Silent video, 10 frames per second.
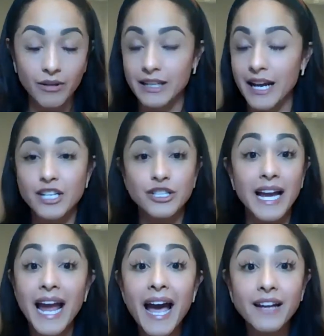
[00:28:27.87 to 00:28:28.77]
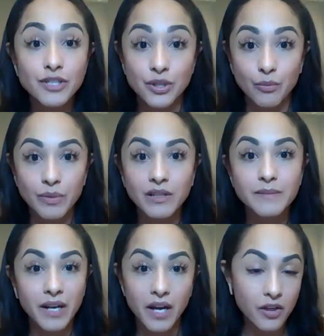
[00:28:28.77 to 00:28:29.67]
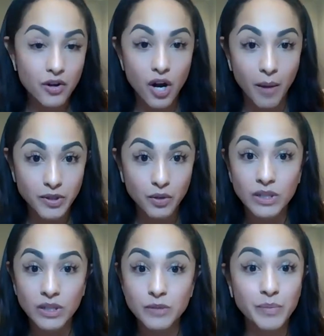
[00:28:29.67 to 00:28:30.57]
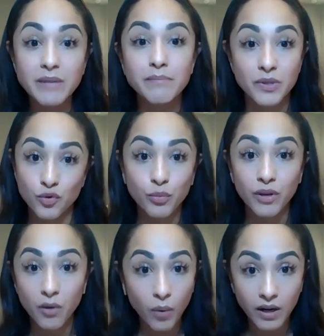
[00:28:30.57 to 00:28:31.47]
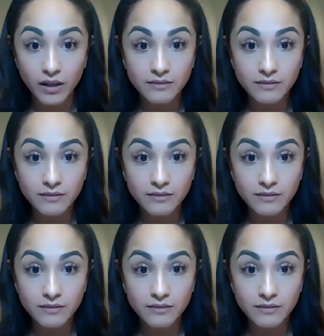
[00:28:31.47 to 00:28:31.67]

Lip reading: Like, I had to, because my other option was be miserable at work.